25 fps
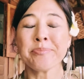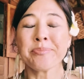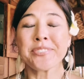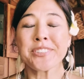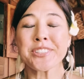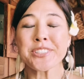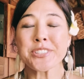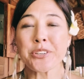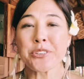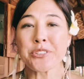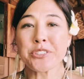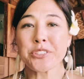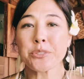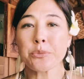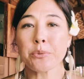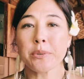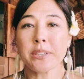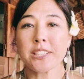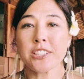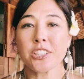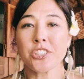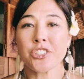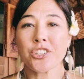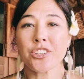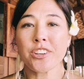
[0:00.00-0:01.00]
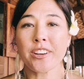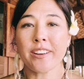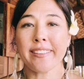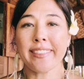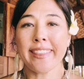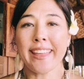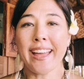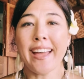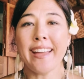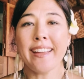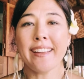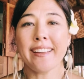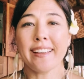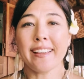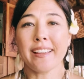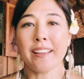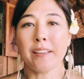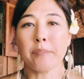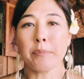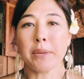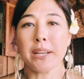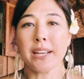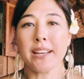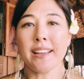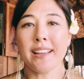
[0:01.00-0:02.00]
So just wanted to share that and
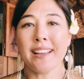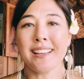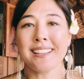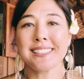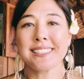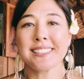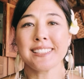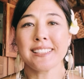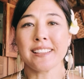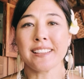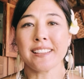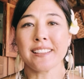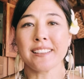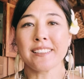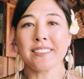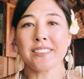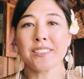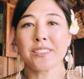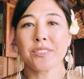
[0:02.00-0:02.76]
my dance, and